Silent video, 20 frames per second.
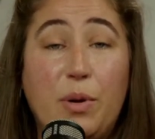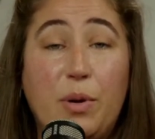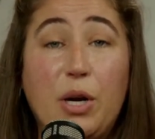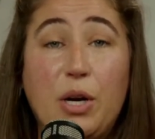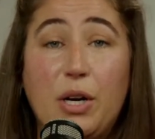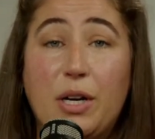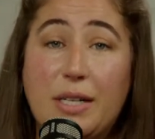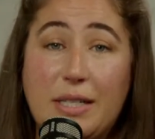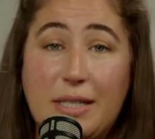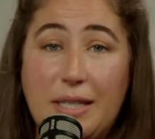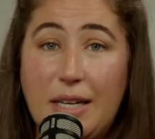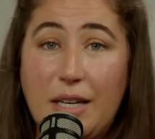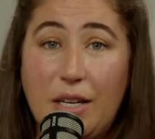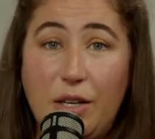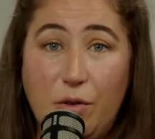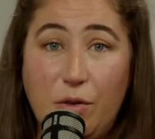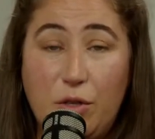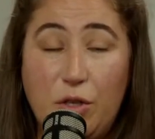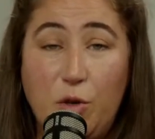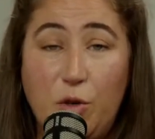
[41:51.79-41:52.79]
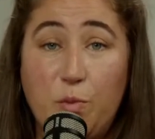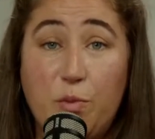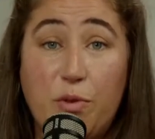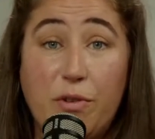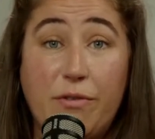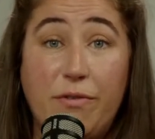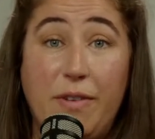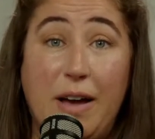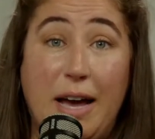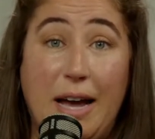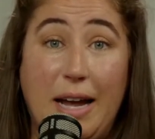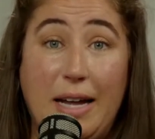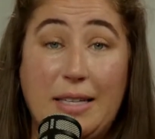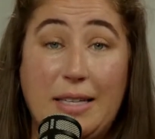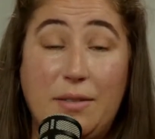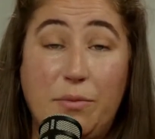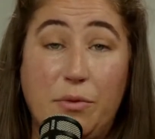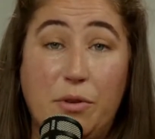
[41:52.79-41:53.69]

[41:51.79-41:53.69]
perks that YouTube provides.